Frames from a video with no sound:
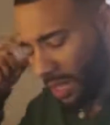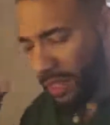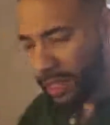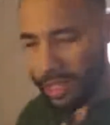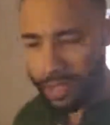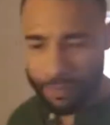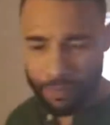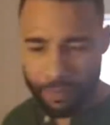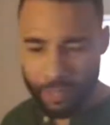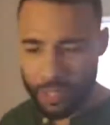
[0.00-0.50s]

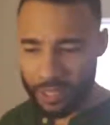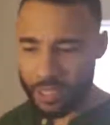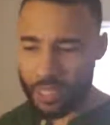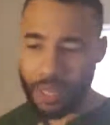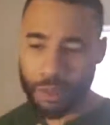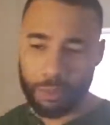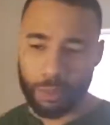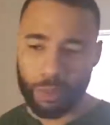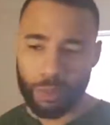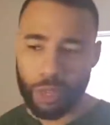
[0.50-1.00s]
that for
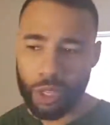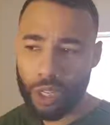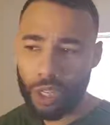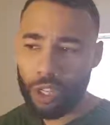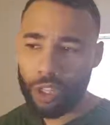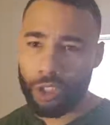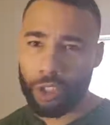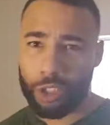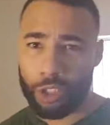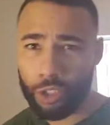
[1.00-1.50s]
example
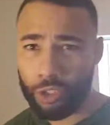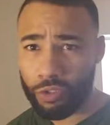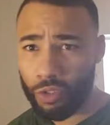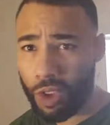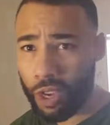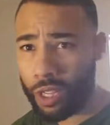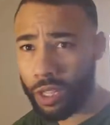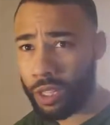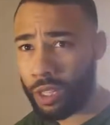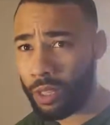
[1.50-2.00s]
you're
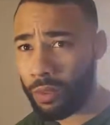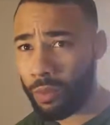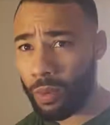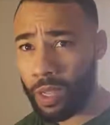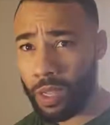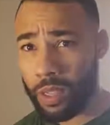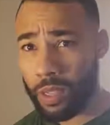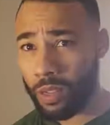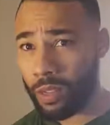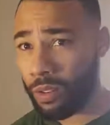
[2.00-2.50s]
struggling
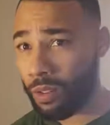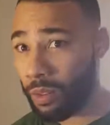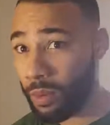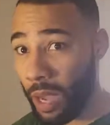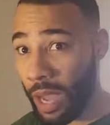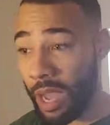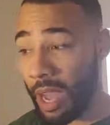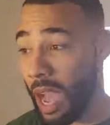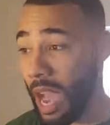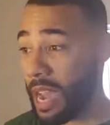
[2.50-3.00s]
with you know
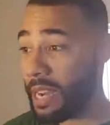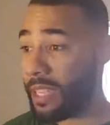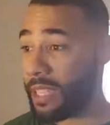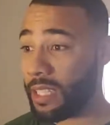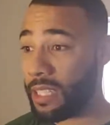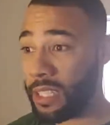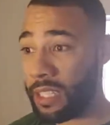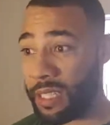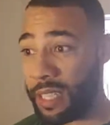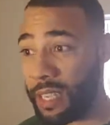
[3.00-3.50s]
I, I,
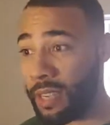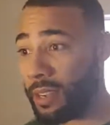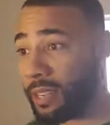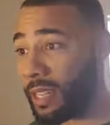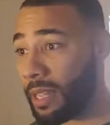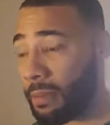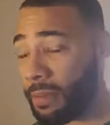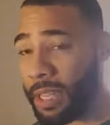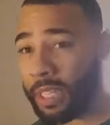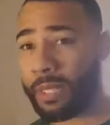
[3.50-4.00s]
just scared
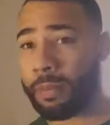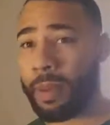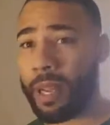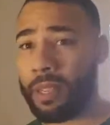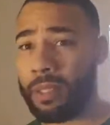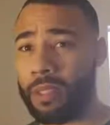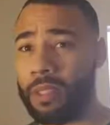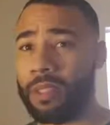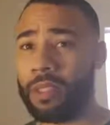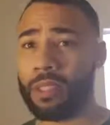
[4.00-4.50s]
that my
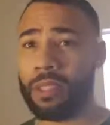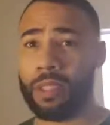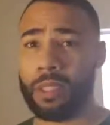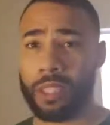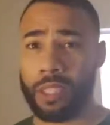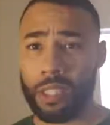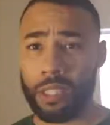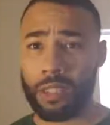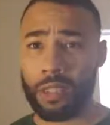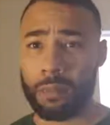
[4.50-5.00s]
spouse is going to
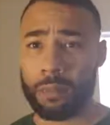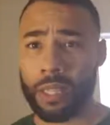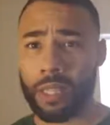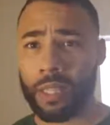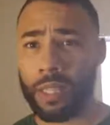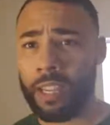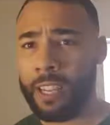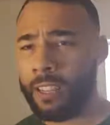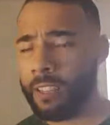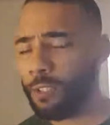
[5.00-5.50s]
cheat on
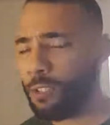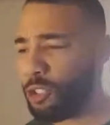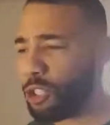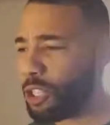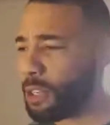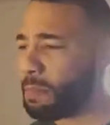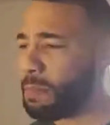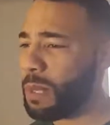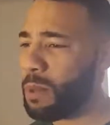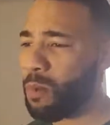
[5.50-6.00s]
me you
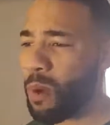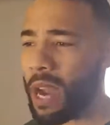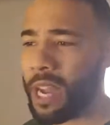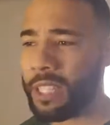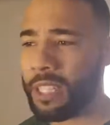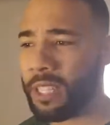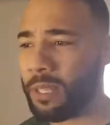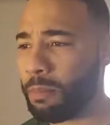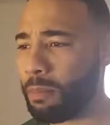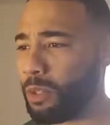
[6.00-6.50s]
shouldn't be
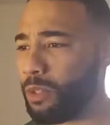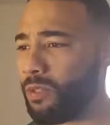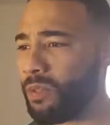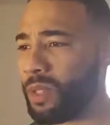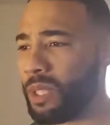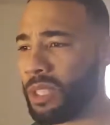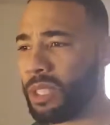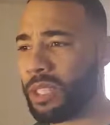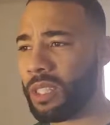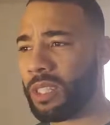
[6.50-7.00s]
watching
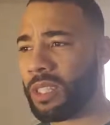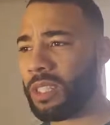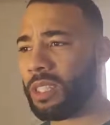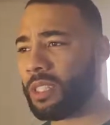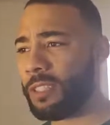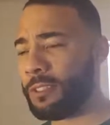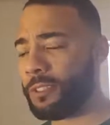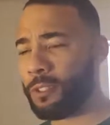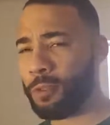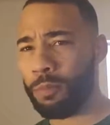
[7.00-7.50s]
movies and
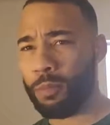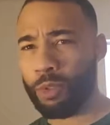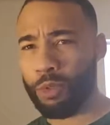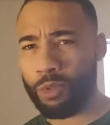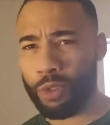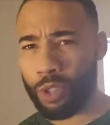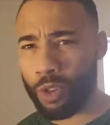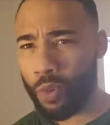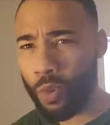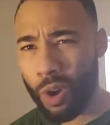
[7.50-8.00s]
listening to
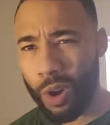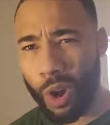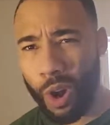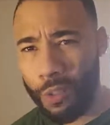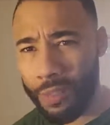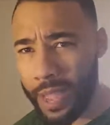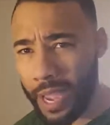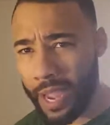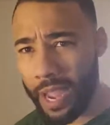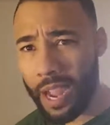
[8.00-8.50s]
music where all
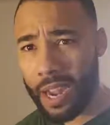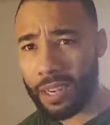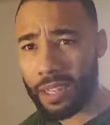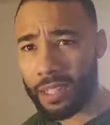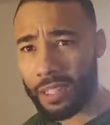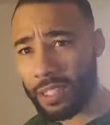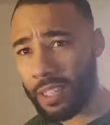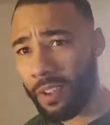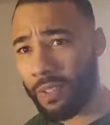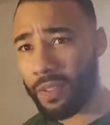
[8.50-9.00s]
that kind of
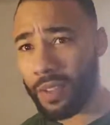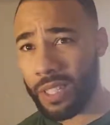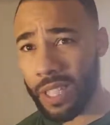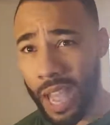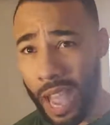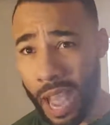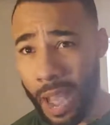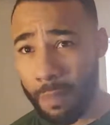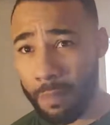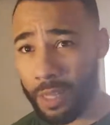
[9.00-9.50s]
stuff is
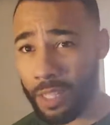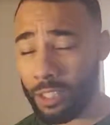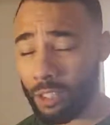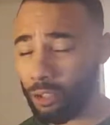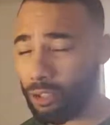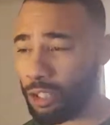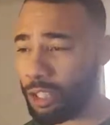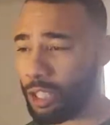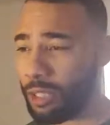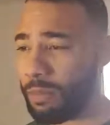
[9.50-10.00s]
happening
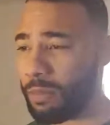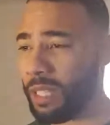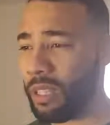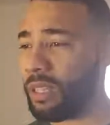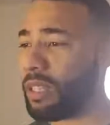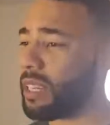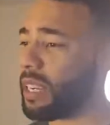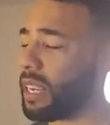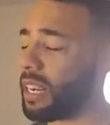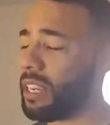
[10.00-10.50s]
you shouldn't be
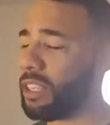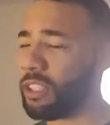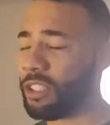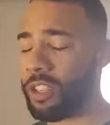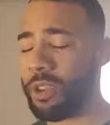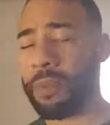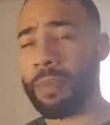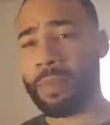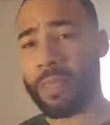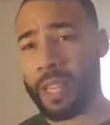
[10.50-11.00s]
looking at
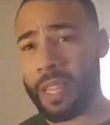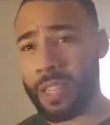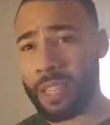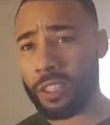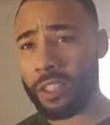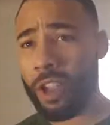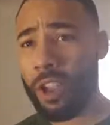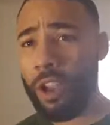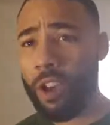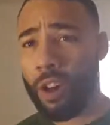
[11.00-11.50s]
certain
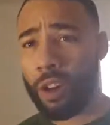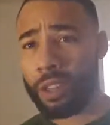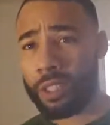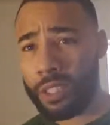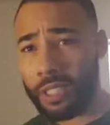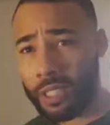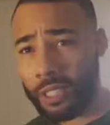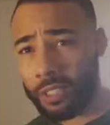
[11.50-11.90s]
things on the